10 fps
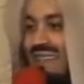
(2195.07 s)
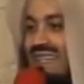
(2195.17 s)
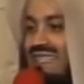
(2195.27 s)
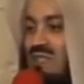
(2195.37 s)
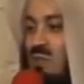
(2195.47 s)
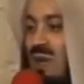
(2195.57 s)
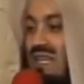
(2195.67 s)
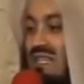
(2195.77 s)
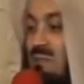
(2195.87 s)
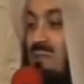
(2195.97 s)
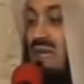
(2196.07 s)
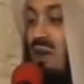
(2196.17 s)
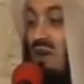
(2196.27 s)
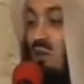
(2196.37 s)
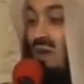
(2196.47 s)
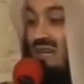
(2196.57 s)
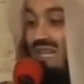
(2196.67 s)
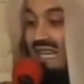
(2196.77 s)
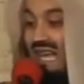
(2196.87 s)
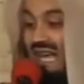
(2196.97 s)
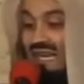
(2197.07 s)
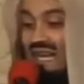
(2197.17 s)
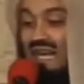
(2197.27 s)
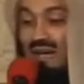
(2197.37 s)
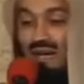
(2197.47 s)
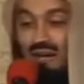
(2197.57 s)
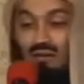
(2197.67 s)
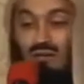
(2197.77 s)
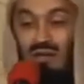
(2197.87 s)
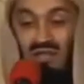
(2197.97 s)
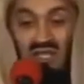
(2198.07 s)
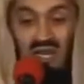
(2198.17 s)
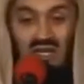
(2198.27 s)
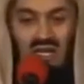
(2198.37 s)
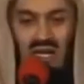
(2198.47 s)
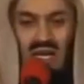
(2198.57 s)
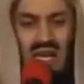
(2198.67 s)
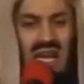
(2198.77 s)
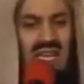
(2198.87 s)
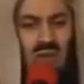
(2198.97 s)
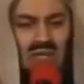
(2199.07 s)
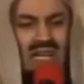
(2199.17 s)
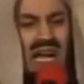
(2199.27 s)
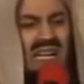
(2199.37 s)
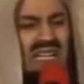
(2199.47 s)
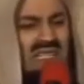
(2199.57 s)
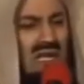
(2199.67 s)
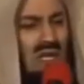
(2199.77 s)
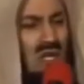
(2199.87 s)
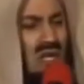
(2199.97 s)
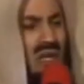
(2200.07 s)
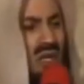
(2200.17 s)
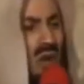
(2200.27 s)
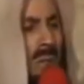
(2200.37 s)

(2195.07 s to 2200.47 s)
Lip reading: this went beyond what he had intended, and it was unintentional